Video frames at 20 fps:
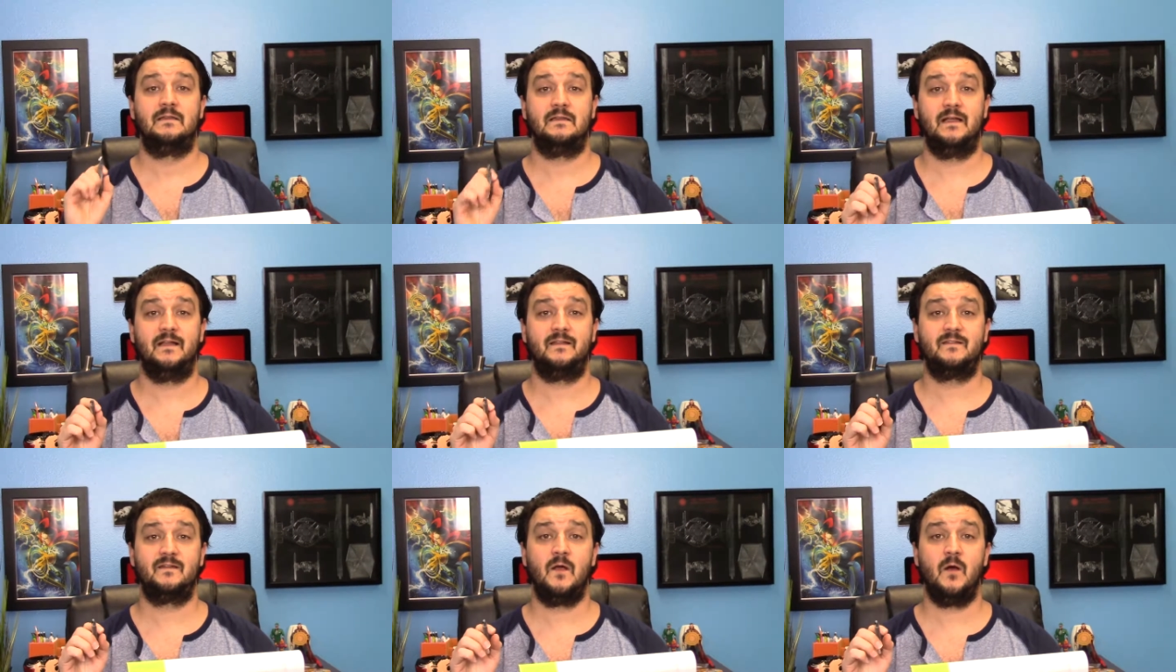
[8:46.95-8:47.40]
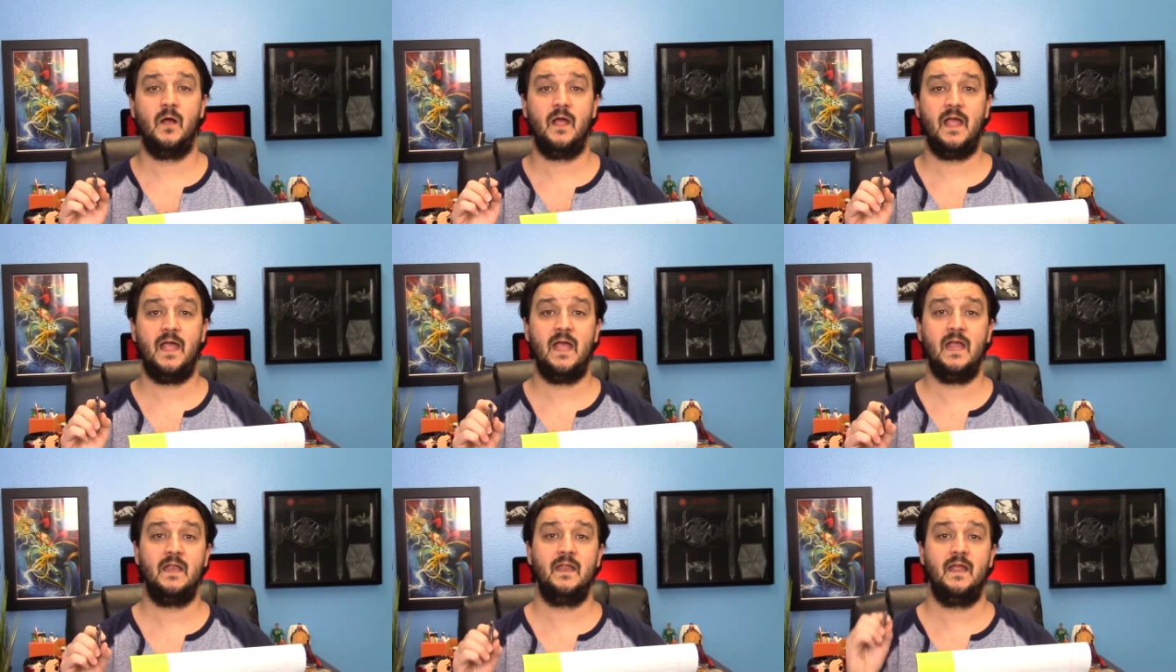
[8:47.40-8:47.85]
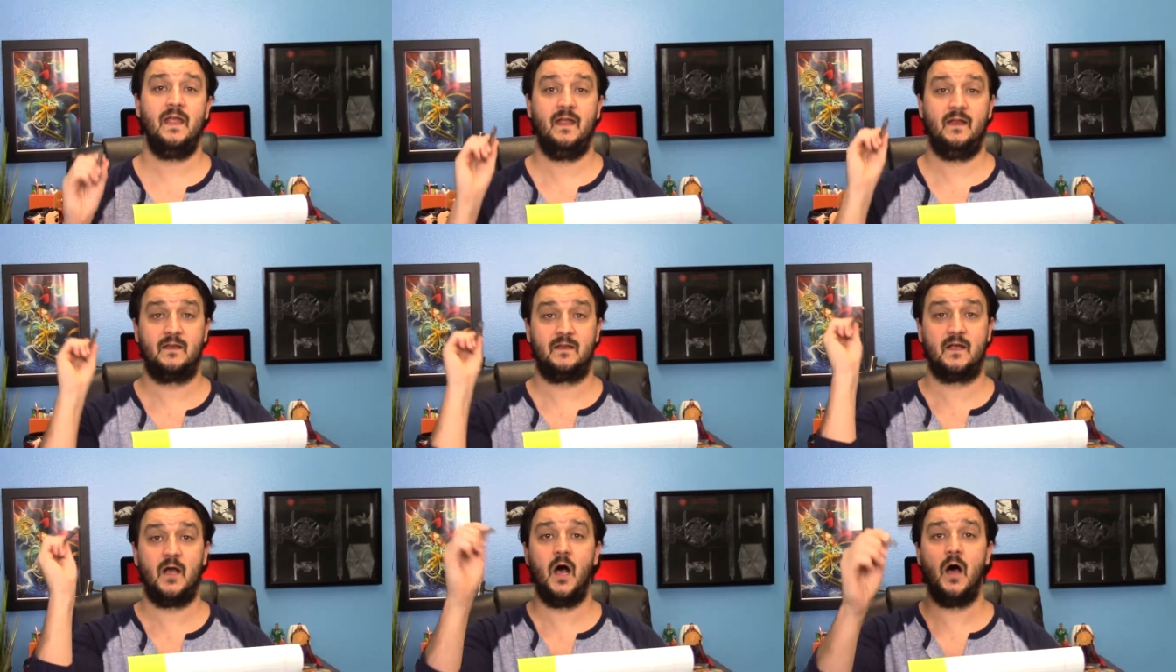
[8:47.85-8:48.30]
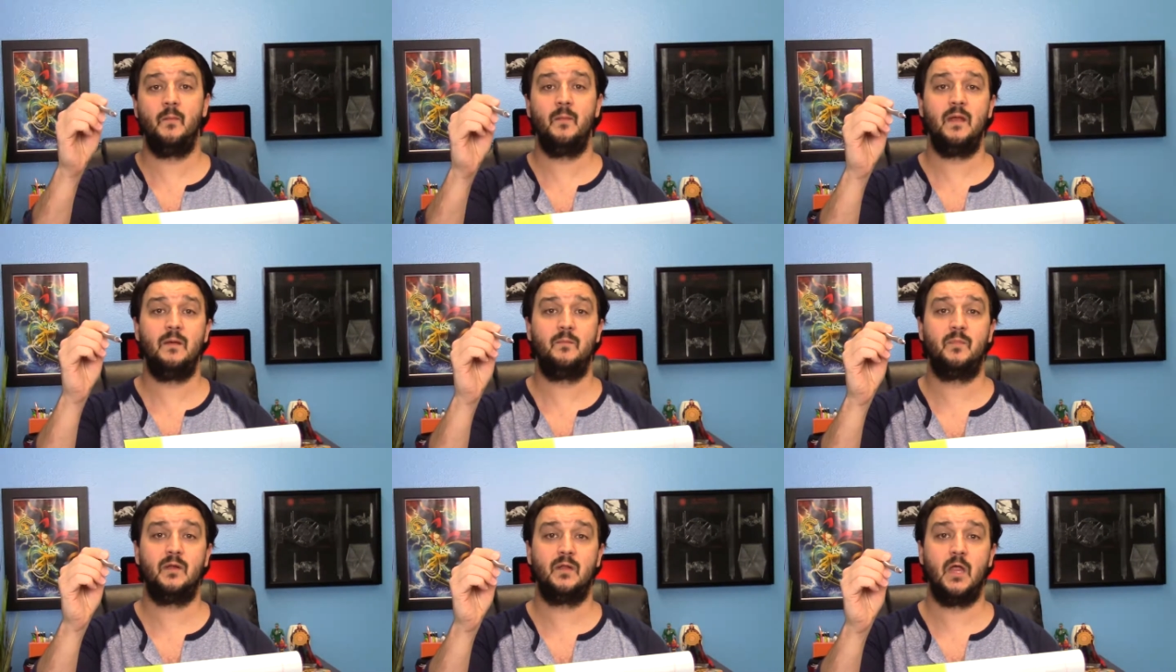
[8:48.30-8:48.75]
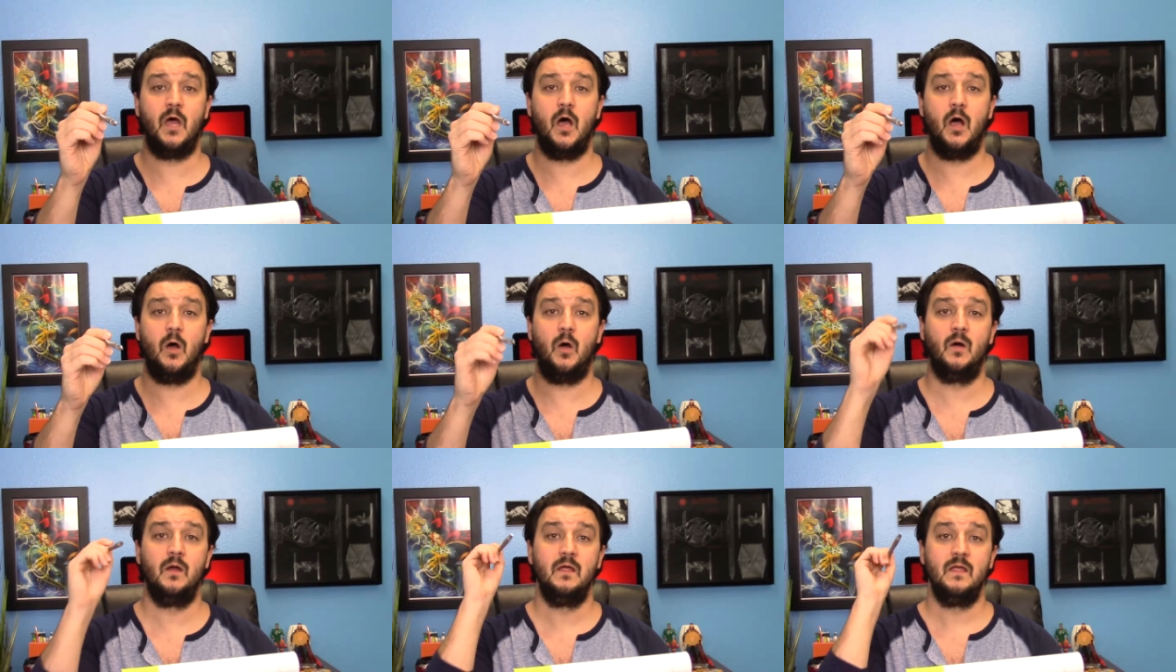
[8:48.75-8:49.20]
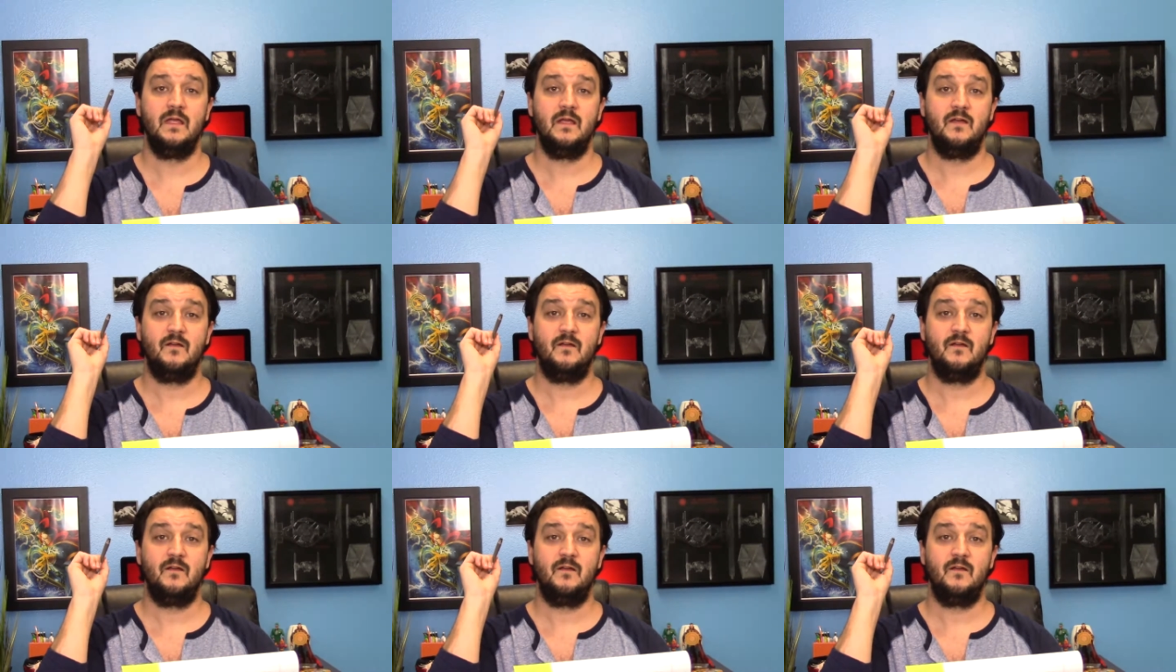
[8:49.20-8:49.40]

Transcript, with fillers: Let's go ahead and comment below